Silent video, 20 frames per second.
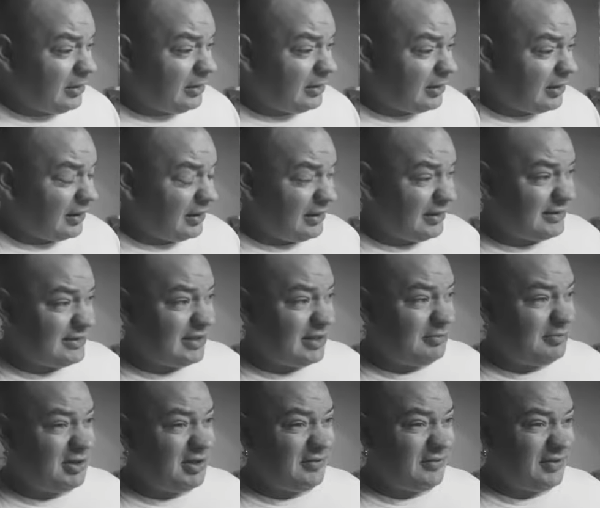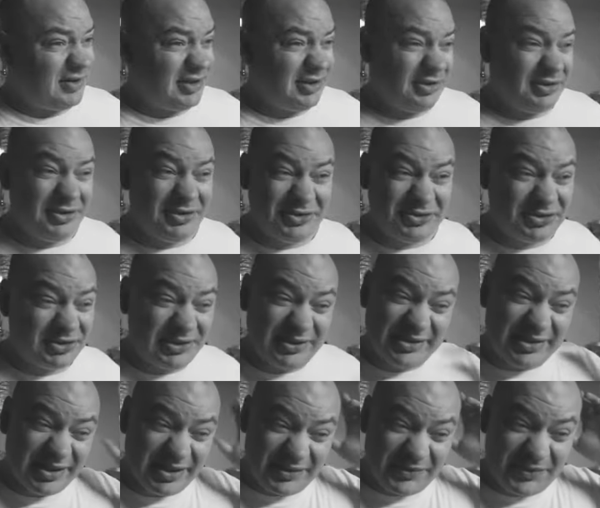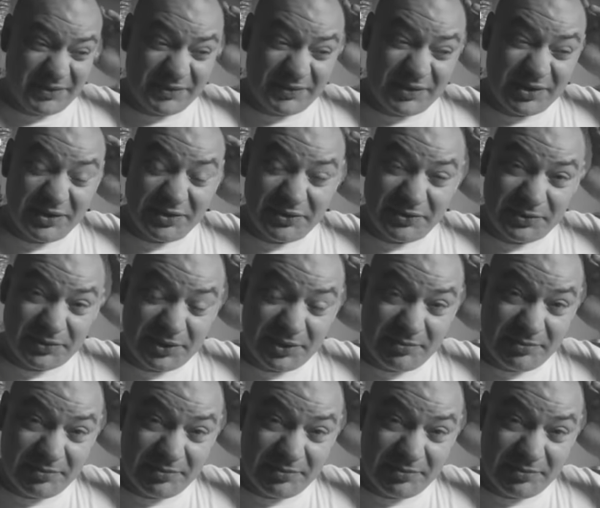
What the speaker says: and a 10-minute video usually takes 15 to 20